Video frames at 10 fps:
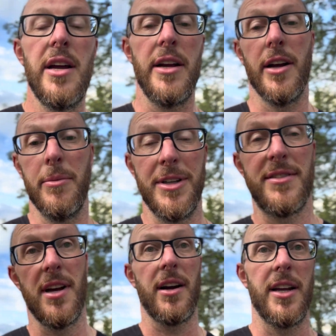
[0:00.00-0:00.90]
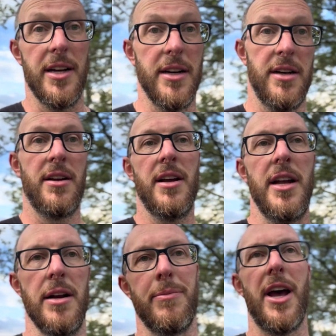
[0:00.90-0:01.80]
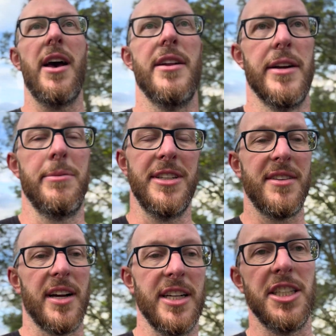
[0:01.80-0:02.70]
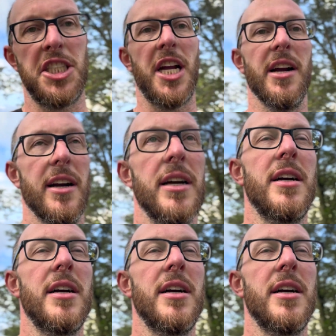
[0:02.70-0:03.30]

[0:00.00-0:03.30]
You're going to be stuck in your bed, you're going to be stuck in a chair.